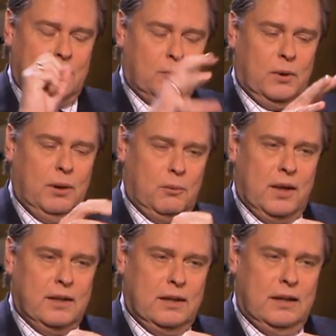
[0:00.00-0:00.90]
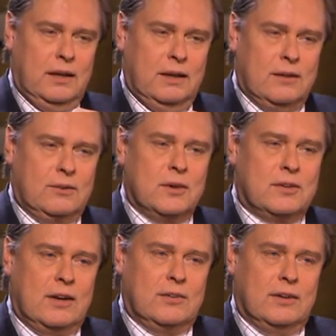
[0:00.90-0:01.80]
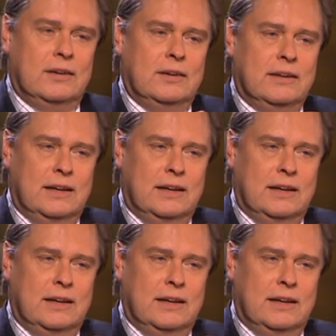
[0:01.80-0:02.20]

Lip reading: really run the search engine?